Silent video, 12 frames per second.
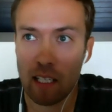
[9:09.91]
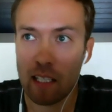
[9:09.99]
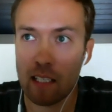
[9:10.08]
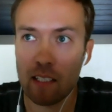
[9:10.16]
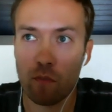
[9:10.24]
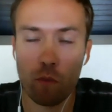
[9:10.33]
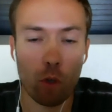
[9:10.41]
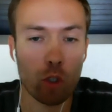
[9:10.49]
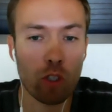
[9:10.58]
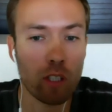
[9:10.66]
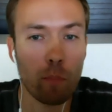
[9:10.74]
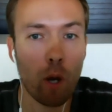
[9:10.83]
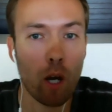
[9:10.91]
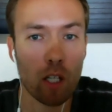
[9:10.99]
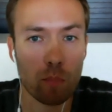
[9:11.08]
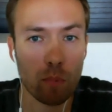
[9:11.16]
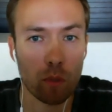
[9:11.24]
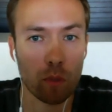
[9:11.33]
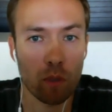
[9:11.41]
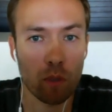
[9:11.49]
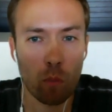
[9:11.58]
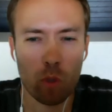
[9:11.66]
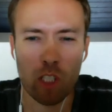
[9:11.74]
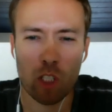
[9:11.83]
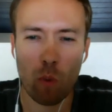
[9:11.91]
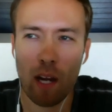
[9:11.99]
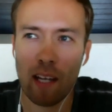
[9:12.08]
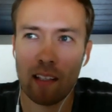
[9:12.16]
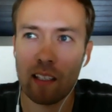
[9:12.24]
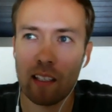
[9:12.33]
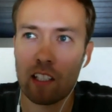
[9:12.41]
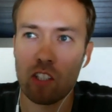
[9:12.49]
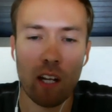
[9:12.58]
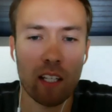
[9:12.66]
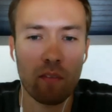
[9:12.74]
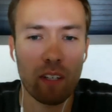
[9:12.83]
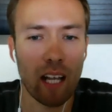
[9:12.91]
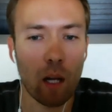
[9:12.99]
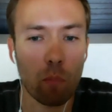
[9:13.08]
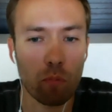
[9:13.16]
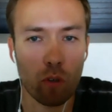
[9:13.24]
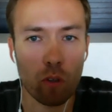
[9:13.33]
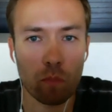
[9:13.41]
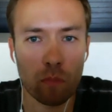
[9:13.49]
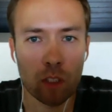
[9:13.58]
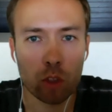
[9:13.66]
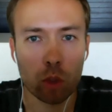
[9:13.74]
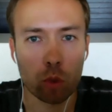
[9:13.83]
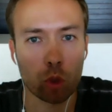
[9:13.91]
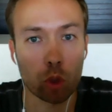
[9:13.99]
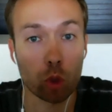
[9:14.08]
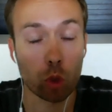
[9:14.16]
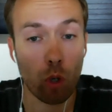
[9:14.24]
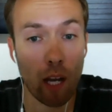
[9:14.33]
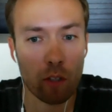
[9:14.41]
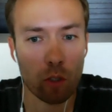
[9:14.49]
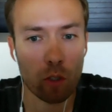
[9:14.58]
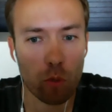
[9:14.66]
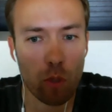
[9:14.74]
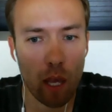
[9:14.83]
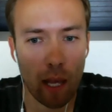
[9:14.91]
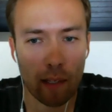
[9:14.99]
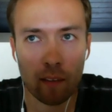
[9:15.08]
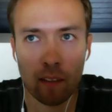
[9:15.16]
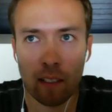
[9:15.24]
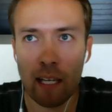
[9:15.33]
it's virtually impossible, which is why I think it's not even helpful to try to do that.